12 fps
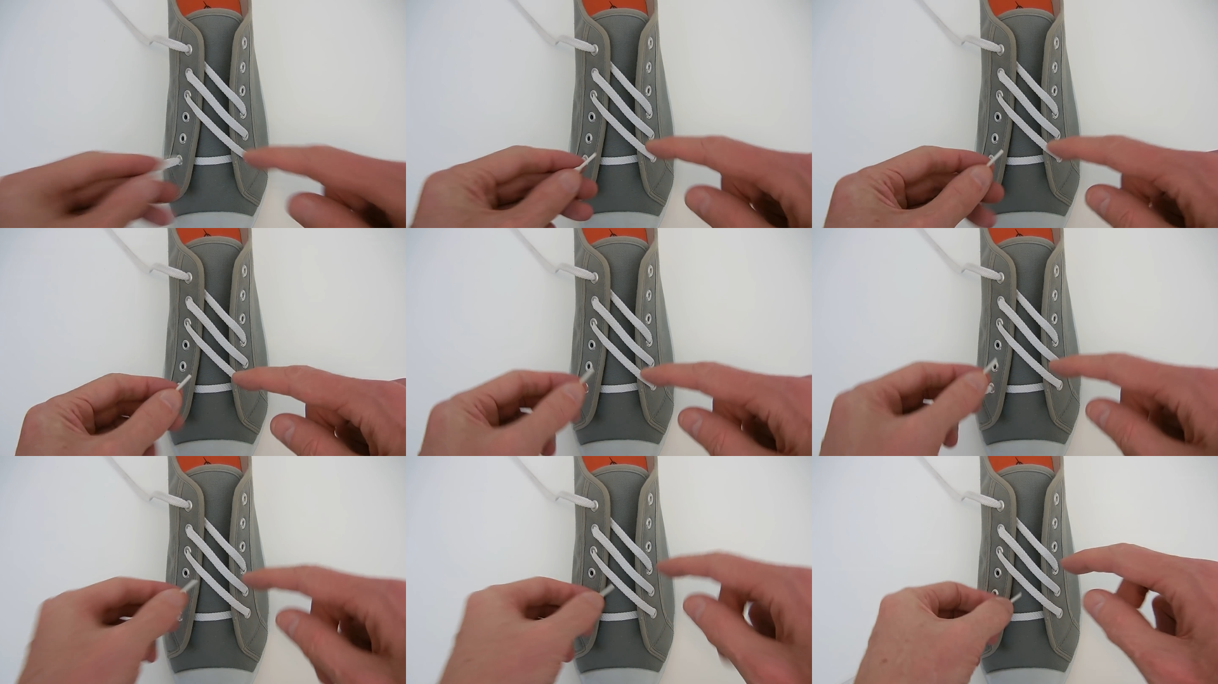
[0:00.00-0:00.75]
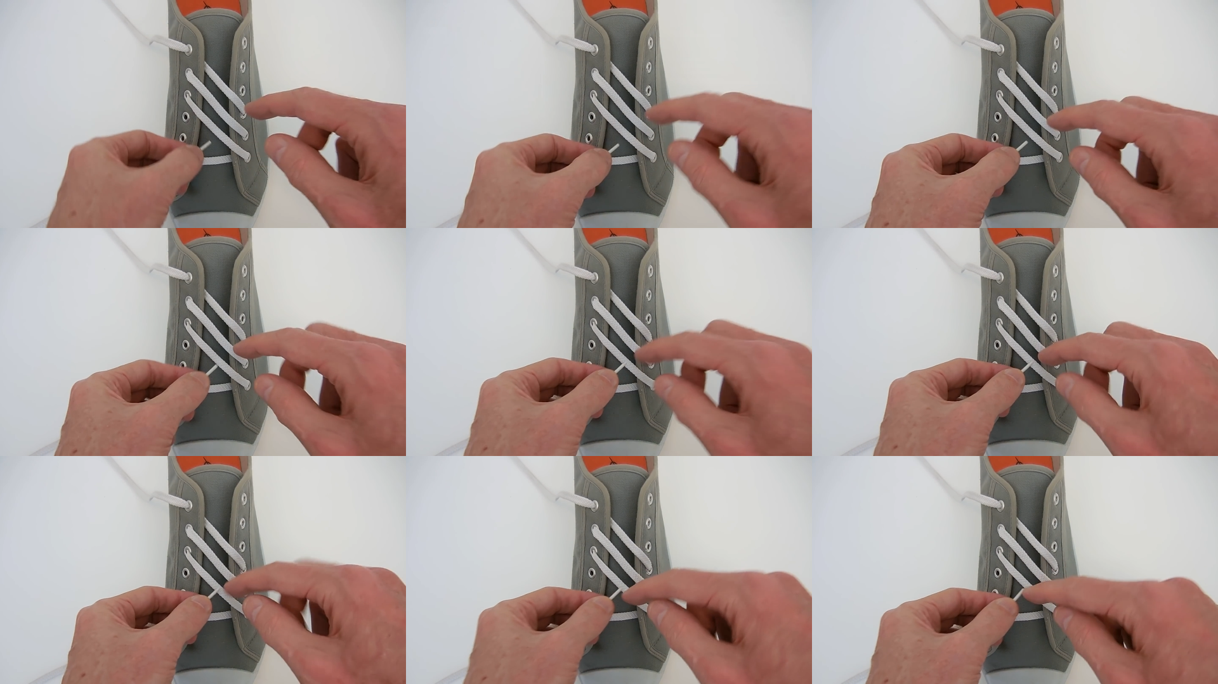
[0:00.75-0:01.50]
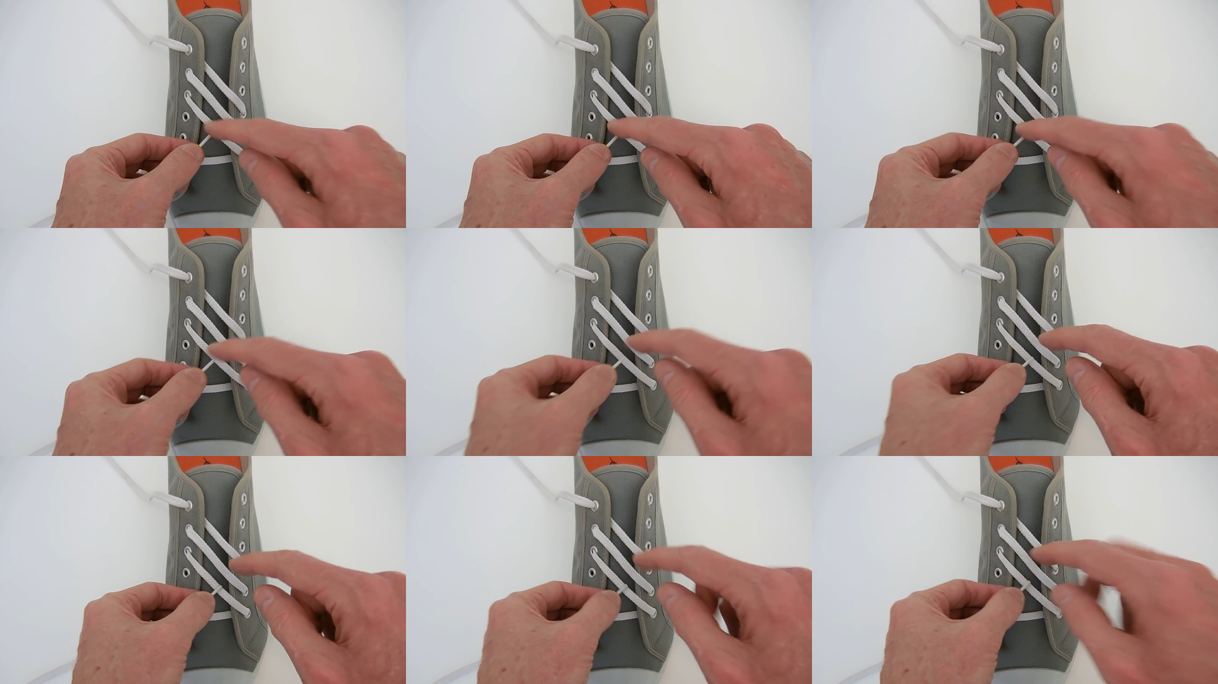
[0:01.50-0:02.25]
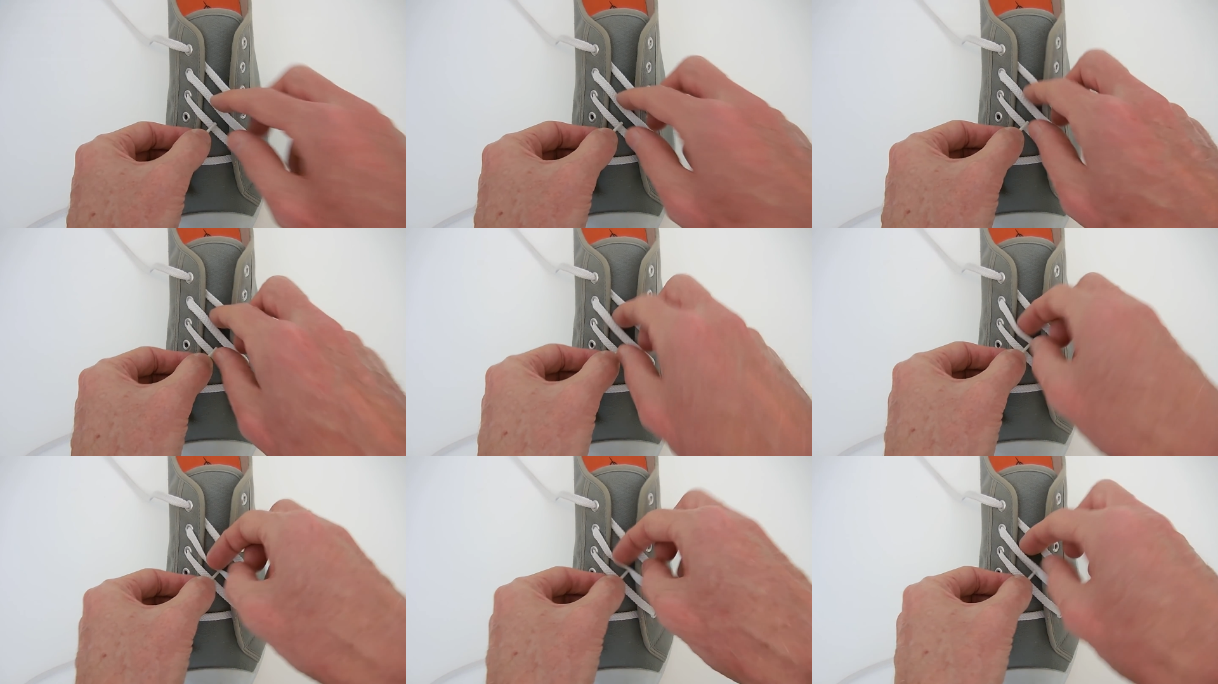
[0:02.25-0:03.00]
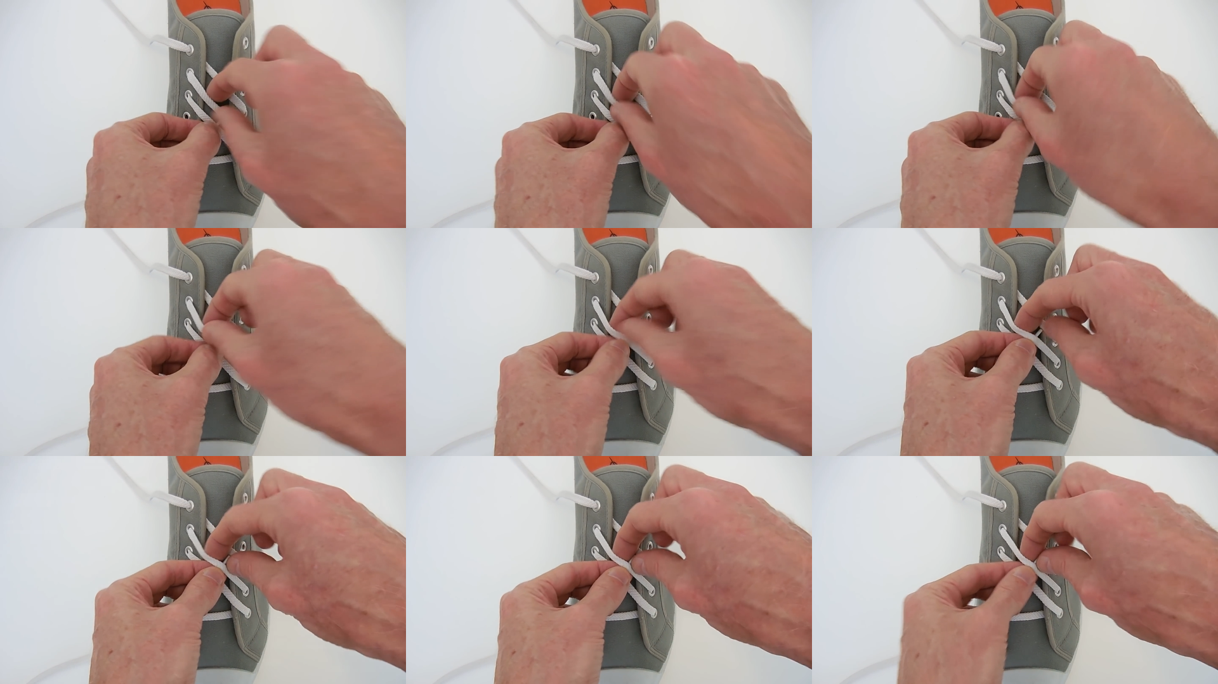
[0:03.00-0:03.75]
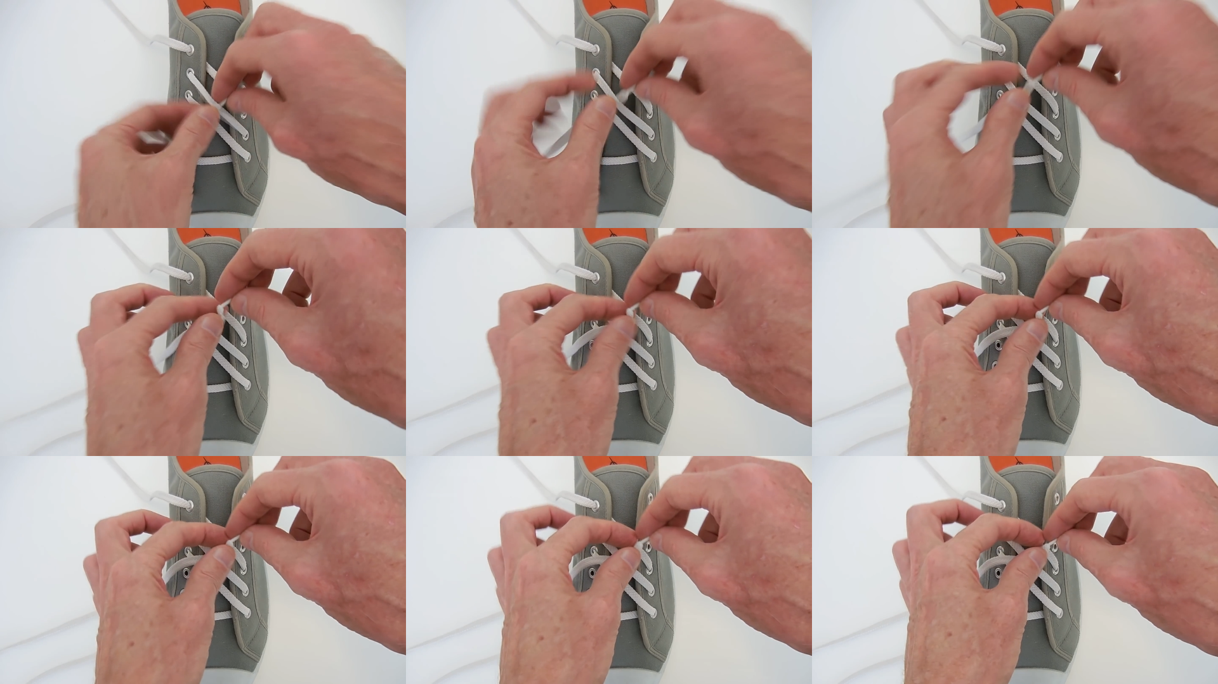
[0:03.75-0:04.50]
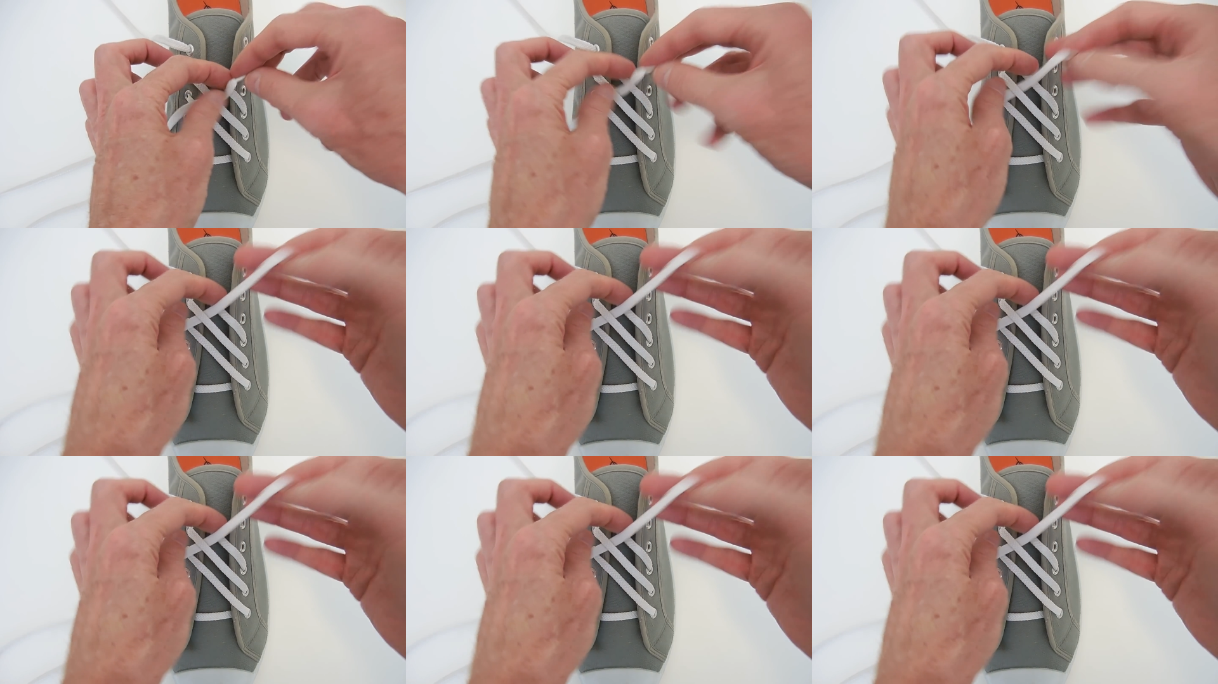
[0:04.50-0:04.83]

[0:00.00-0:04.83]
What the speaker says: [unreadable: no face in view]